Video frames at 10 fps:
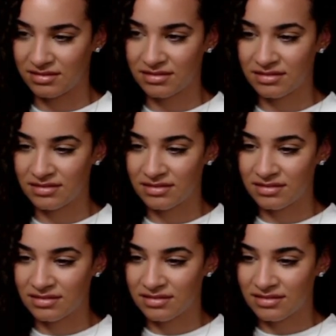
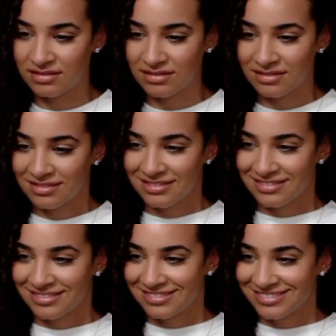
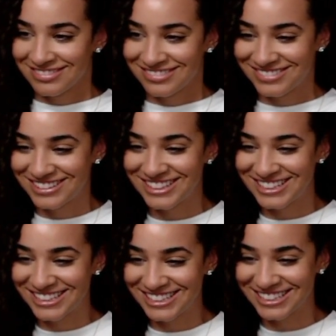
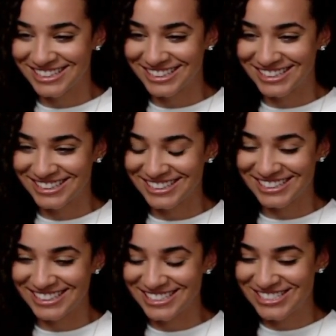
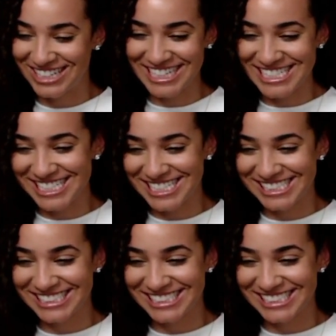No words are spoken by the person on screen.